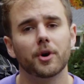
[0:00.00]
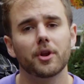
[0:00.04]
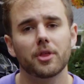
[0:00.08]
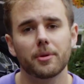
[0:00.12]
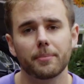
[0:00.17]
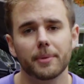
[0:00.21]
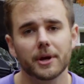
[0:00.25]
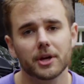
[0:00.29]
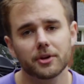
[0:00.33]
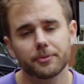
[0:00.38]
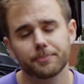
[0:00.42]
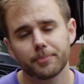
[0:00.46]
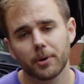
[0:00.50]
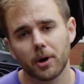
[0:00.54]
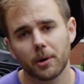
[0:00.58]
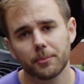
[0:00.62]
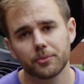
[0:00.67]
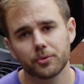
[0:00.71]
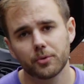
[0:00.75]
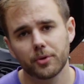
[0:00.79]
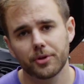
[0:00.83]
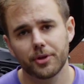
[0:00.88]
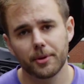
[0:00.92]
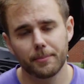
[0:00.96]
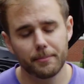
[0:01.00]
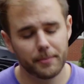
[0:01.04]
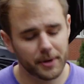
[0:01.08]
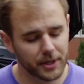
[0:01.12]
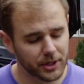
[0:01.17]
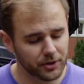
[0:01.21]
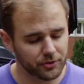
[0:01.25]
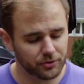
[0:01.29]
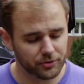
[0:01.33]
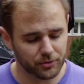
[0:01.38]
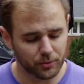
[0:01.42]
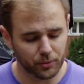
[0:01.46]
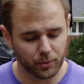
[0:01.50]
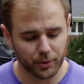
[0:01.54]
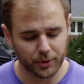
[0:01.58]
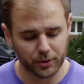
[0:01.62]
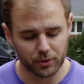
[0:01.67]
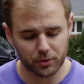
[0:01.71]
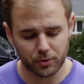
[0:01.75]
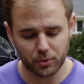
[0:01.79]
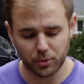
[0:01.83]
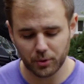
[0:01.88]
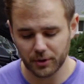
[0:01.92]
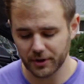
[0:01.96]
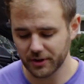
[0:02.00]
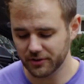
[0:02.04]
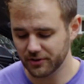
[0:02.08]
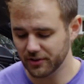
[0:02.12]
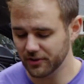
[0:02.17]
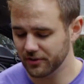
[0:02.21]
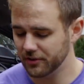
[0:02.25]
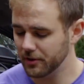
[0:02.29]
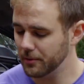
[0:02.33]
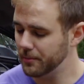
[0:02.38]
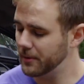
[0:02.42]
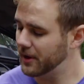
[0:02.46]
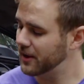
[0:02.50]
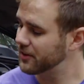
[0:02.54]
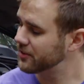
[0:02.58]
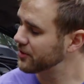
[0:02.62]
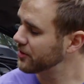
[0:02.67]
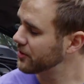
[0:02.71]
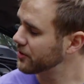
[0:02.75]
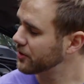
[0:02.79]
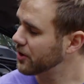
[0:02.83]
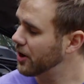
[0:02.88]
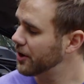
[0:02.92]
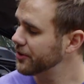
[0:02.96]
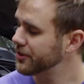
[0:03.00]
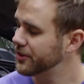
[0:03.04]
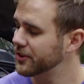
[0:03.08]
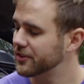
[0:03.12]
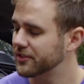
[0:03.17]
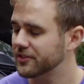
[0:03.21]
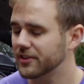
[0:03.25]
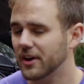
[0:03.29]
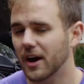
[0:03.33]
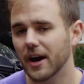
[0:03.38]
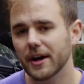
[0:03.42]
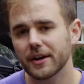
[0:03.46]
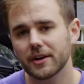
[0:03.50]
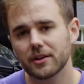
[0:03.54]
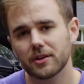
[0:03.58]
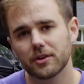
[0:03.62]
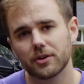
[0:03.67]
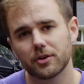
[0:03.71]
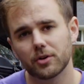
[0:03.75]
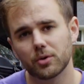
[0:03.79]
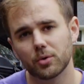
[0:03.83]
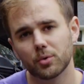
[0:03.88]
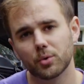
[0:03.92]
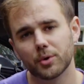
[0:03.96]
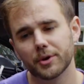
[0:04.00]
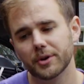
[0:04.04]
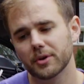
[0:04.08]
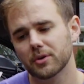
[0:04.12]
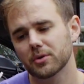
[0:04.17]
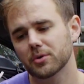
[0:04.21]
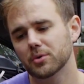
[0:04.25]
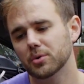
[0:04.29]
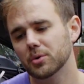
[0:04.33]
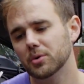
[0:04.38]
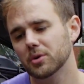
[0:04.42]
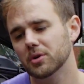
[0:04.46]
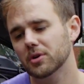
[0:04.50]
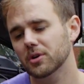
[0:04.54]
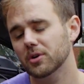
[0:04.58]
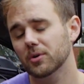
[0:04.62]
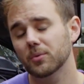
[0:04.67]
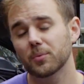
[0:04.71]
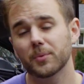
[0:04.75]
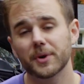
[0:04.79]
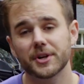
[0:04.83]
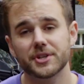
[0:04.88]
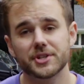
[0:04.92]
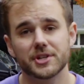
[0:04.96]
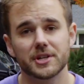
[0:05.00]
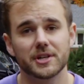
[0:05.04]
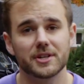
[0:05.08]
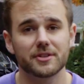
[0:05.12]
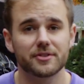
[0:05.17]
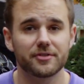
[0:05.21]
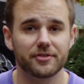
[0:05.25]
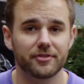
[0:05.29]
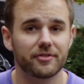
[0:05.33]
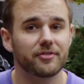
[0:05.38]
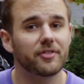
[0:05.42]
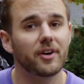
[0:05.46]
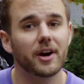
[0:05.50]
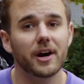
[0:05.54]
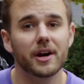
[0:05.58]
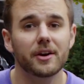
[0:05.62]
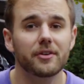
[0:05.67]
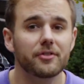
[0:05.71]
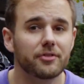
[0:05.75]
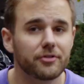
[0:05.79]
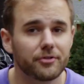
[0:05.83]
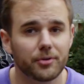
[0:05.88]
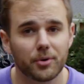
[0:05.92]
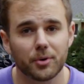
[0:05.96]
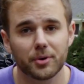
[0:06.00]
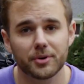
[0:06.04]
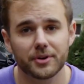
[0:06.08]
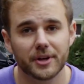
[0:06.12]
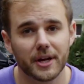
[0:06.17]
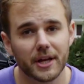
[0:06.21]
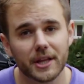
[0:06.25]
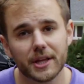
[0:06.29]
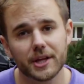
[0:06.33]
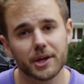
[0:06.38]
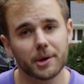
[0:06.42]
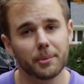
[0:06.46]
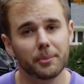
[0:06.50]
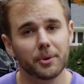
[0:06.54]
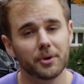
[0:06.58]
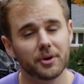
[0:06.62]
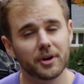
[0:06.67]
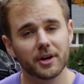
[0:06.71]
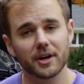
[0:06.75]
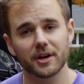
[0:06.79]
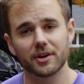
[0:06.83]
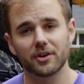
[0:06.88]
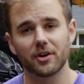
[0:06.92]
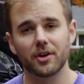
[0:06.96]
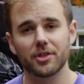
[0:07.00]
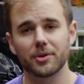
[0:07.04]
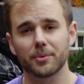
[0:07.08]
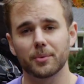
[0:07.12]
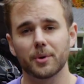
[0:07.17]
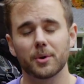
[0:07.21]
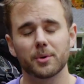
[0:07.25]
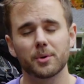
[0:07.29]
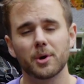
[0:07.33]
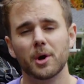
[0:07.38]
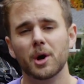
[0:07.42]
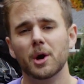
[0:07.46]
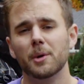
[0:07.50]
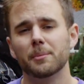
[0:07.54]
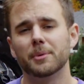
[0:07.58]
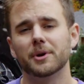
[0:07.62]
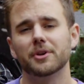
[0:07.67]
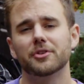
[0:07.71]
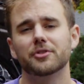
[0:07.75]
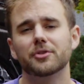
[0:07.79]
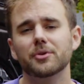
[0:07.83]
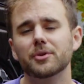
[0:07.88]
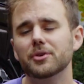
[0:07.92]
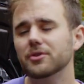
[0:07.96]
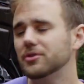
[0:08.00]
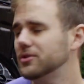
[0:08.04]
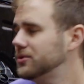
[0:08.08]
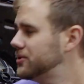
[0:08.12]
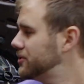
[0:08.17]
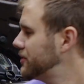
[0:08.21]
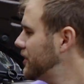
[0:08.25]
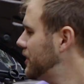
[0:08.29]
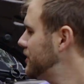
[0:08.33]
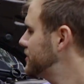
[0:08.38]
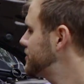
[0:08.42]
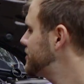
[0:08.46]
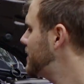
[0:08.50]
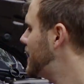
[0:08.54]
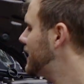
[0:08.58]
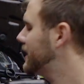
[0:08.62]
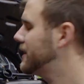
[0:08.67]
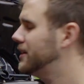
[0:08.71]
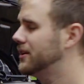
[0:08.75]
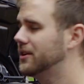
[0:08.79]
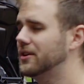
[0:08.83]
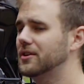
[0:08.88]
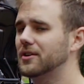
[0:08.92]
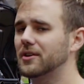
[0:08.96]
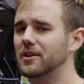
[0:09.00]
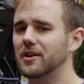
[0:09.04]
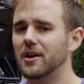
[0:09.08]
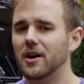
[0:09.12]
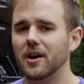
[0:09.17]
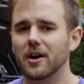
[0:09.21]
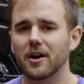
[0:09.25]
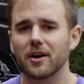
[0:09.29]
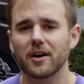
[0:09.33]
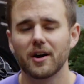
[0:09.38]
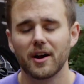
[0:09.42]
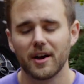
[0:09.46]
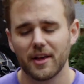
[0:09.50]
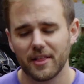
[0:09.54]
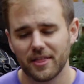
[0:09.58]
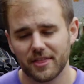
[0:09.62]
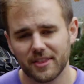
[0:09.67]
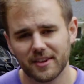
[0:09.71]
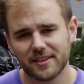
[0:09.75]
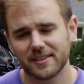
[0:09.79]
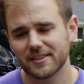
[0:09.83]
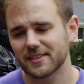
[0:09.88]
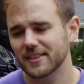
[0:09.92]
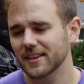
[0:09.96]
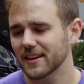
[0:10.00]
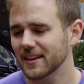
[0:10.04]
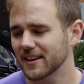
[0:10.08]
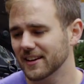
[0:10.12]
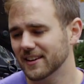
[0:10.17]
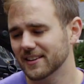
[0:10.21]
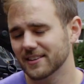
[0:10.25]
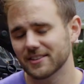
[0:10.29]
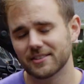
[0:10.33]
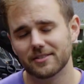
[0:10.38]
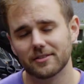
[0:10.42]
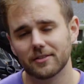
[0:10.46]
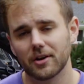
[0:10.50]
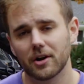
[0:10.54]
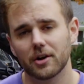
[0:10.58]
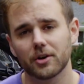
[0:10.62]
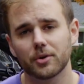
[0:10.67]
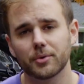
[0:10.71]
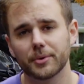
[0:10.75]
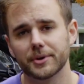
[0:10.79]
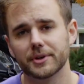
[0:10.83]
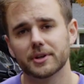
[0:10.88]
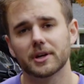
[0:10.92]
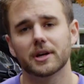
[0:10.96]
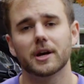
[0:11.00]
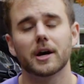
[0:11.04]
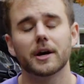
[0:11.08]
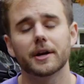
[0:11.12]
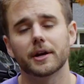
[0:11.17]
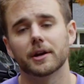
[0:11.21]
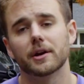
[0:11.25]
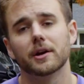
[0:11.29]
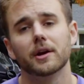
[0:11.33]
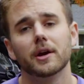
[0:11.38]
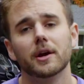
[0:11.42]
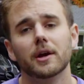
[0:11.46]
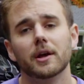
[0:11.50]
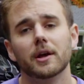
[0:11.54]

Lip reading: One of the biggest problems with the Mini's oil cooling system is it's got this tiny little oil cooler, which is fine for daily commuting and on the road, but as soon as you start tracking your car, this thing is not going to cut it.